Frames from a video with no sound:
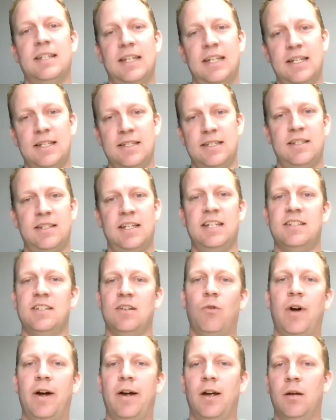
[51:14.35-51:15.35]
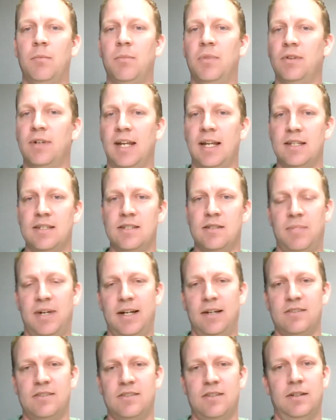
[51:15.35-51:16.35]
and he's inquiring about getting some
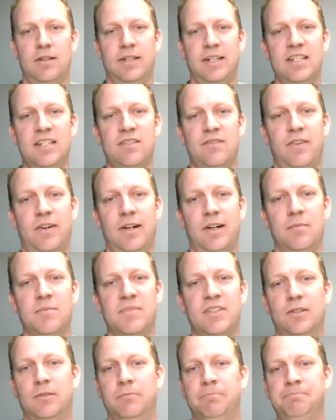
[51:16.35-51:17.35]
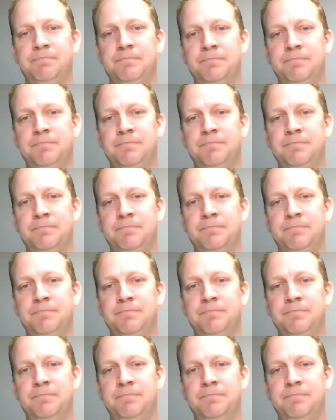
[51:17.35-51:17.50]
BioSolid on his farm. So,